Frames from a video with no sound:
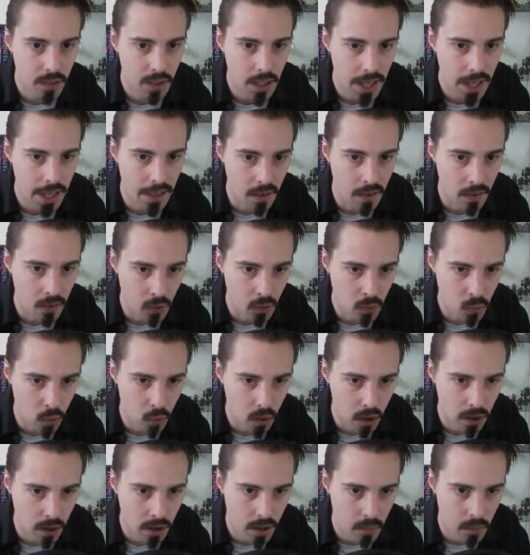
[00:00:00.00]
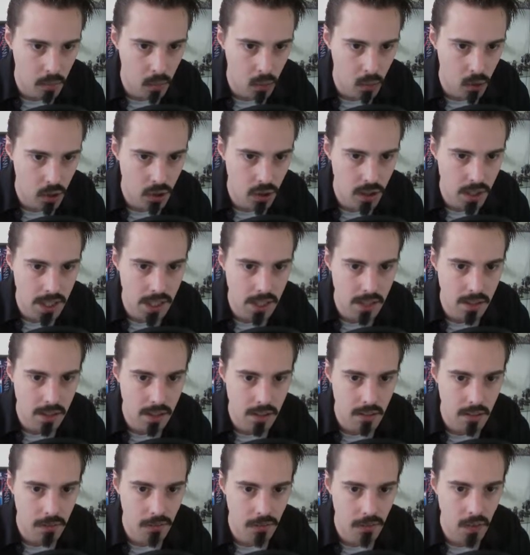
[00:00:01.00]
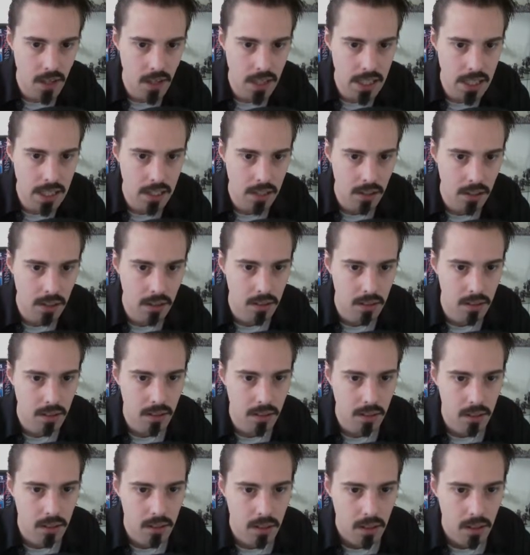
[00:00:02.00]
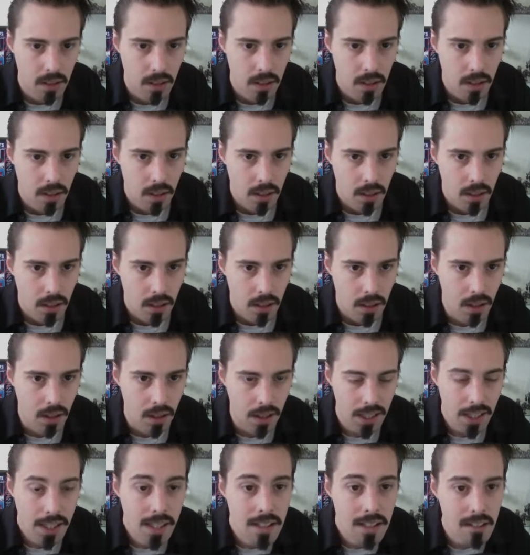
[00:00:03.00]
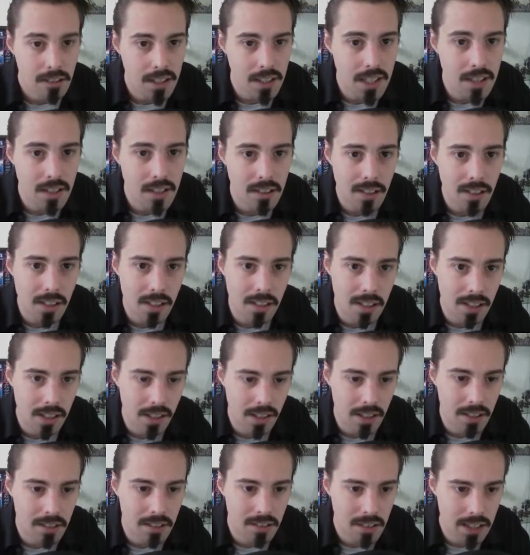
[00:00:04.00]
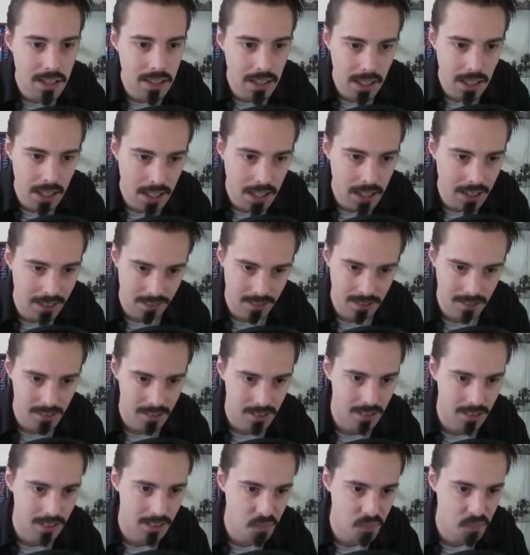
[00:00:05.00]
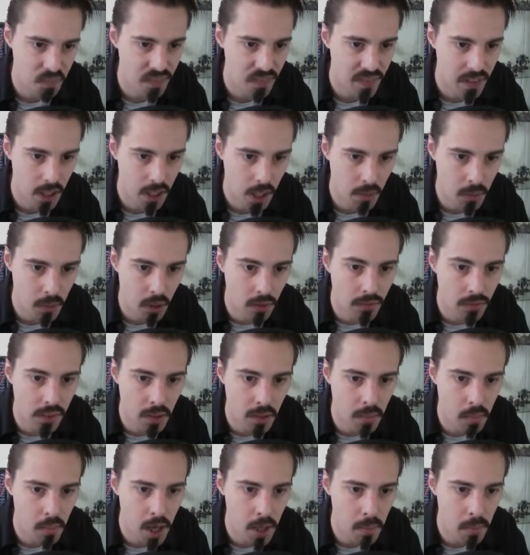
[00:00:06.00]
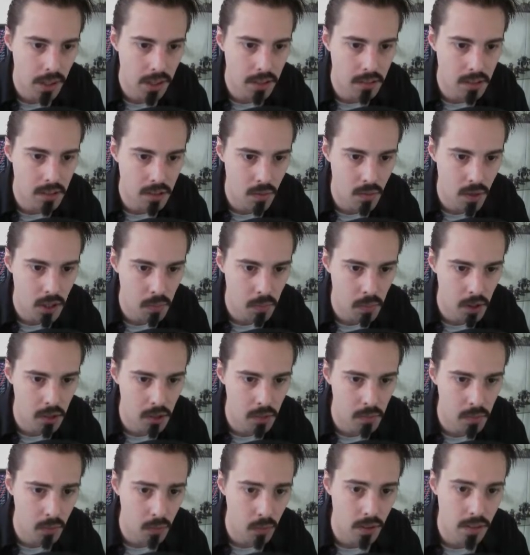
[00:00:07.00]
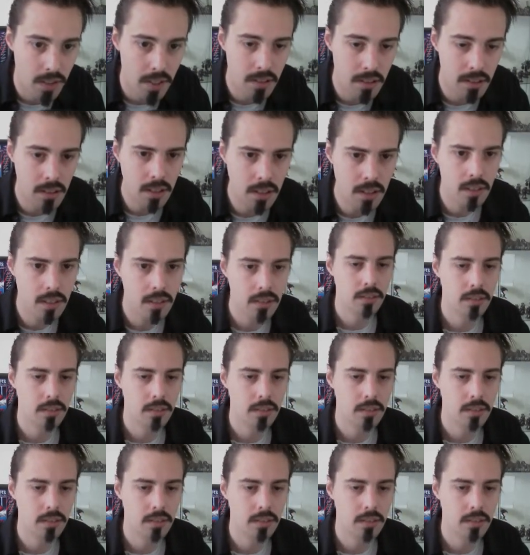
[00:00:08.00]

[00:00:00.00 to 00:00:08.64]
And there is one more trainer to fight. I can see the city, I can see the gates. I'm confident in my ability to raise Pokemon. Want to see?